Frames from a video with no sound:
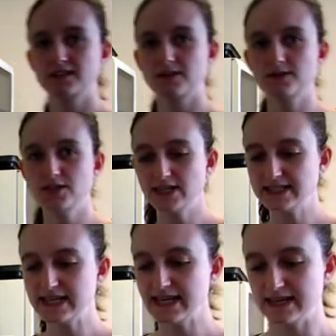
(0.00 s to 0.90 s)
So as you can
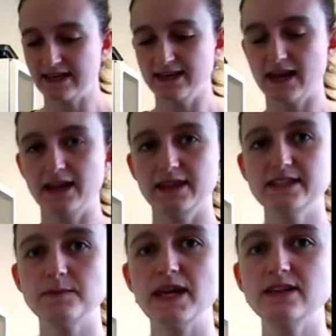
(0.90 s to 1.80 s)
see here,
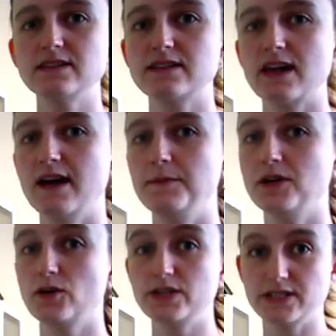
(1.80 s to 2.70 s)
this makes,
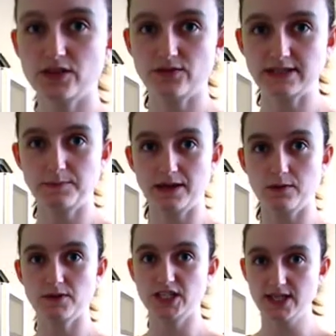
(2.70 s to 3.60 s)
according to the recipe,
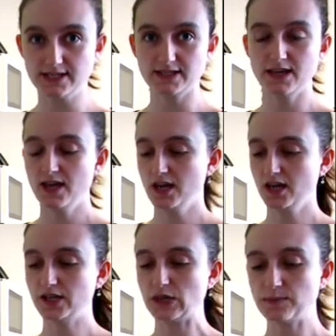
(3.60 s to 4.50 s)
which is
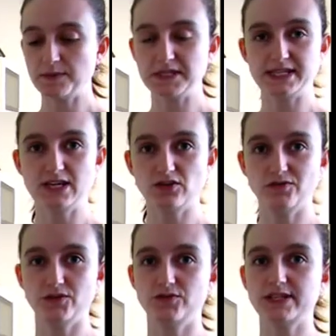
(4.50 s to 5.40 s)
another BBC Good
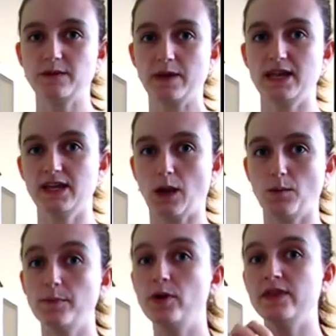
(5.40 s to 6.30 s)
Food recipe, and I will
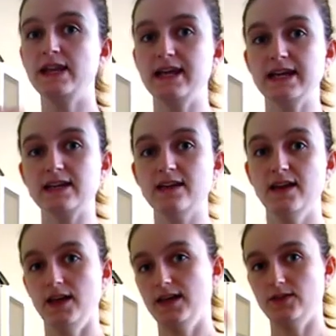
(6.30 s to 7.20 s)
put the link
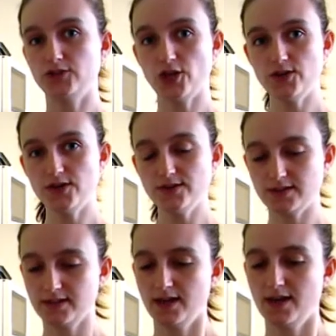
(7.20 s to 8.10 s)
in the show notes,